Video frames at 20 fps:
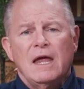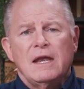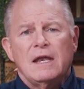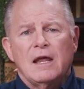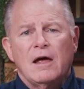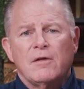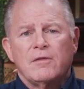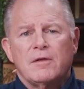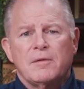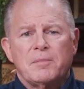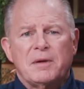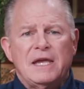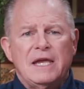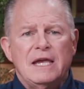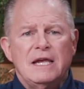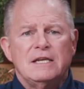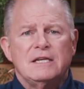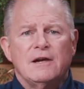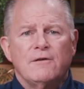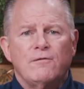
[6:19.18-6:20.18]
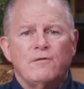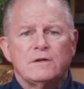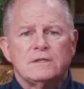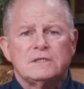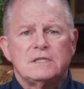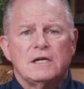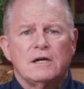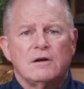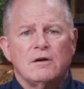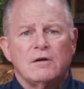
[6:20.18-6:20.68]
Now, the key difference
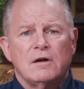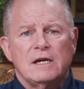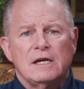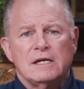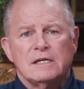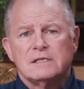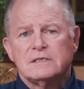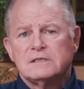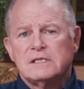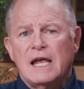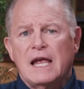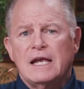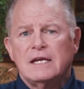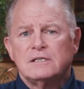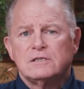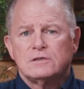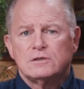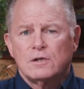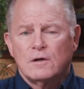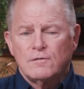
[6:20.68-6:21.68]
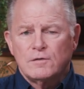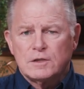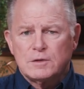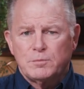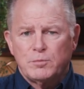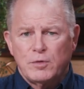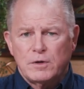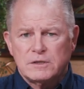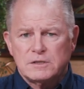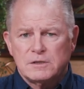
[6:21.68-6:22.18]
here is a service
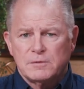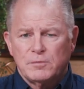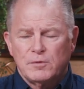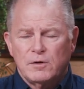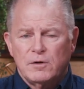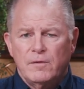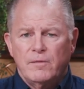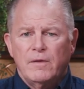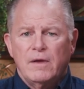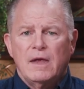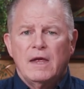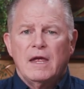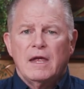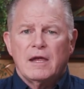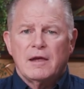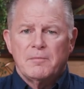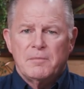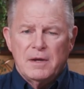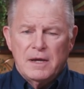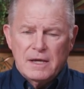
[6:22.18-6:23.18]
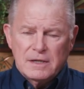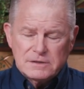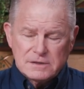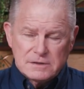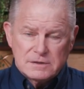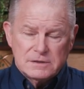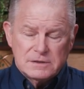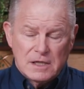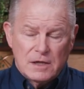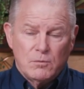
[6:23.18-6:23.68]
principal can be, as
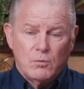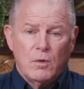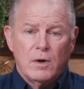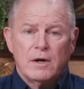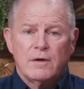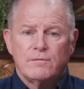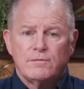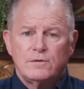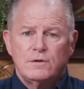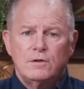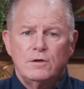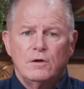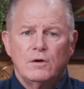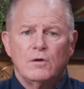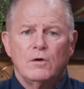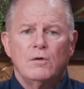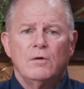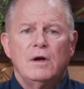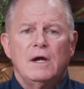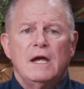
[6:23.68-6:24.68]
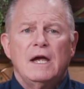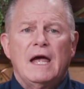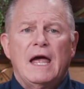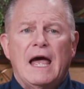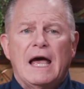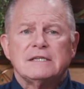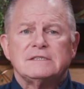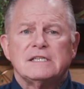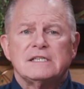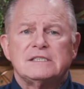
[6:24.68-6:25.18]
I said, one of two.
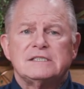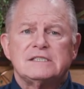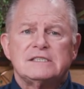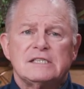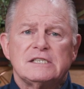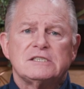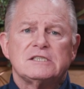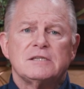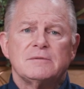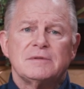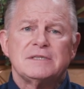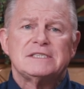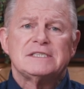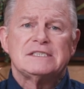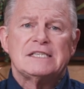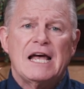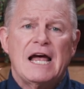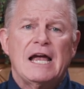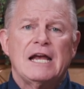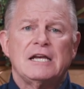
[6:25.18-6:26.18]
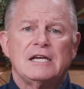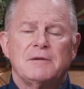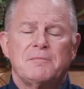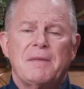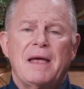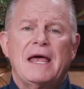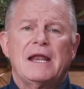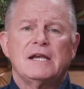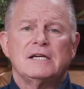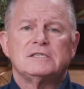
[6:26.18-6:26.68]
As a system-assigned
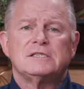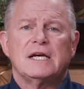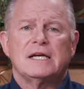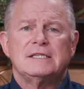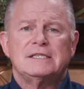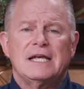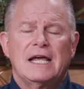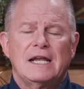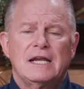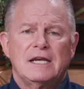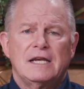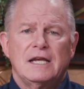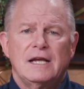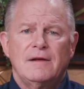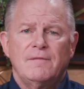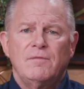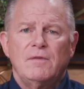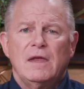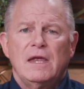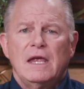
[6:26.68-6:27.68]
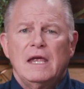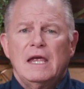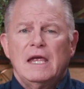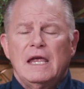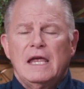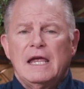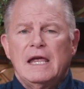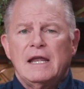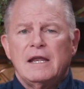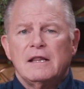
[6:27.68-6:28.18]
managed identity,
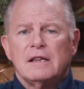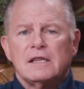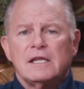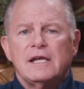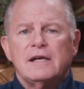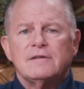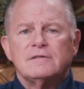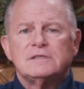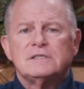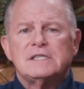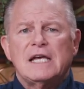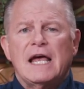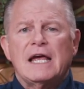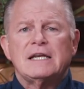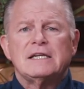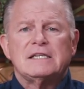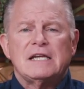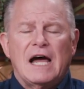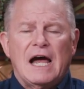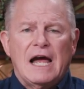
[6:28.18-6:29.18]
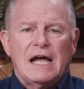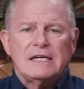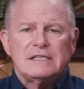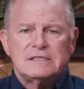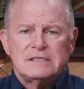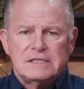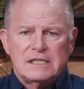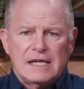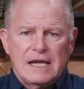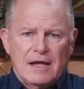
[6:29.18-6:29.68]
it lives and
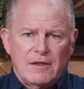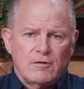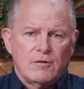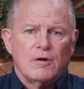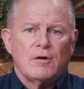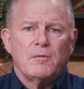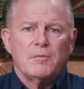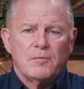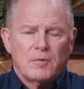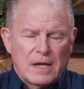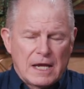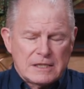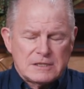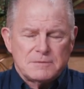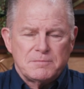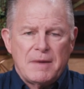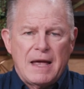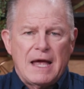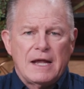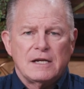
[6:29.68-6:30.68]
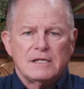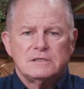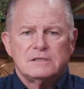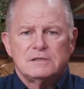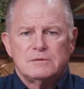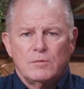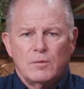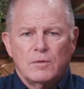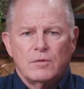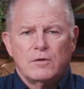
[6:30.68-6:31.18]
dies together or gets
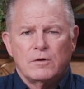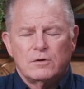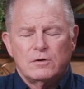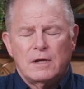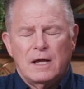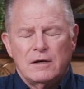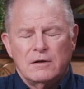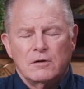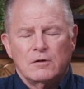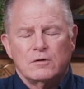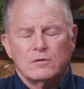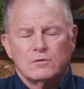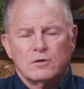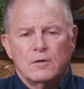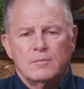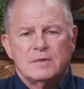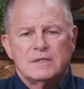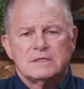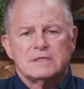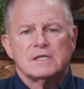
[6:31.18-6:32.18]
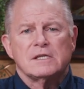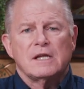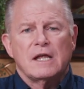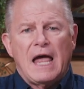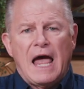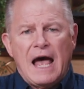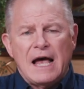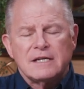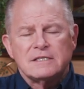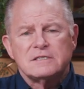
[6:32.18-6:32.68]
managed, what the technical term is,
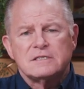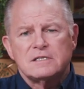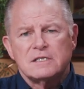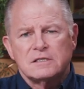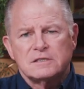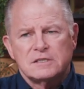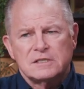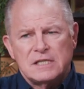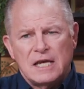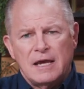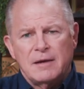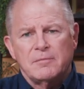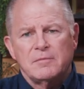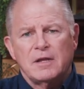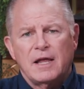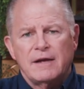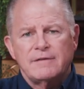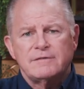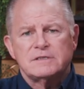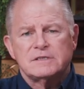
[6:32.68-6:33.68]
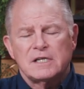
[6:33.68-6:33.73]
has the same life